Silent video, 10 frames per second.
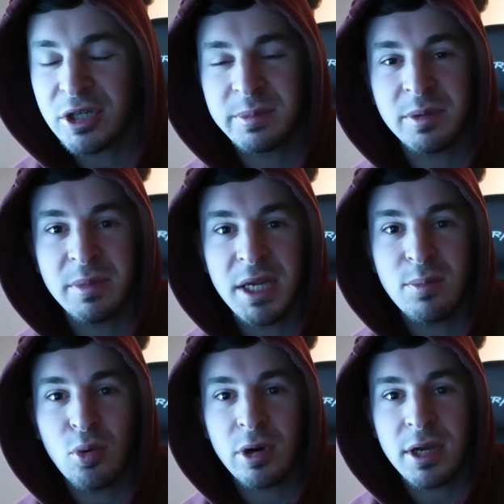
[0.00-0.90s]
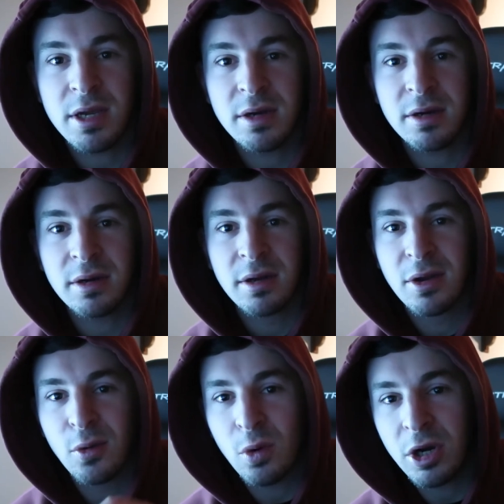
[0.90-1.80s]
up some deep work here.
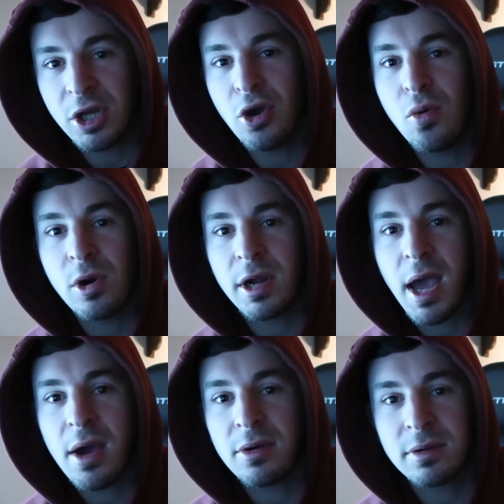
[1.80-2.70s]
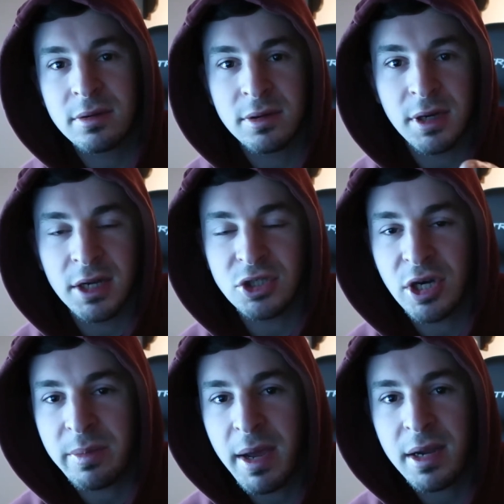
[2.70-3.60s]
We're going to go work out. I'll
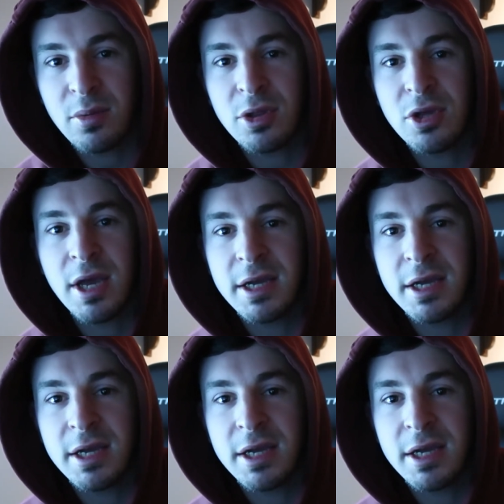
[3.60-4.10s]
check back in with you